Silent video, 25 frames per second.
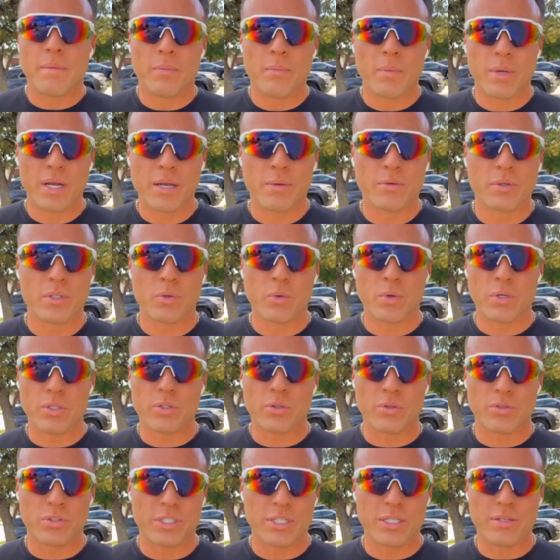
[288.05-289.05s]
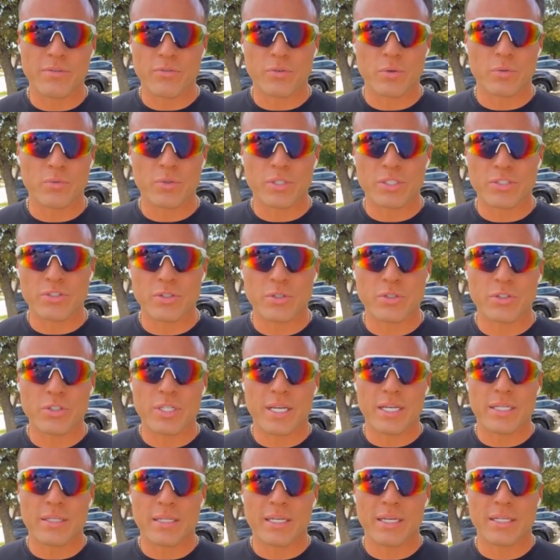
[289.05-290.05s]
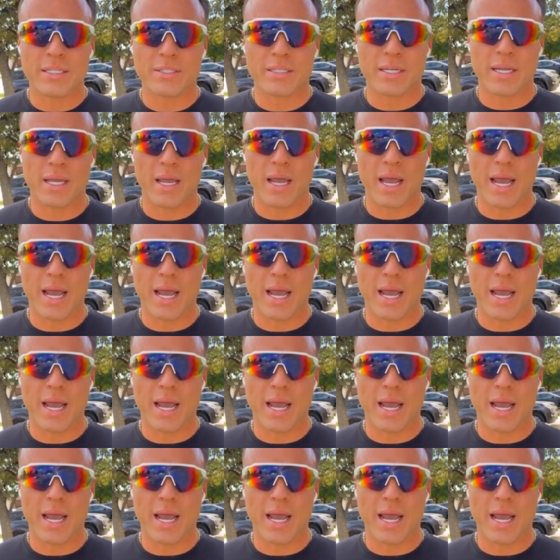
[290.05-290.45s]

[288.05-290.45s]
Whenever you are using it for research like this,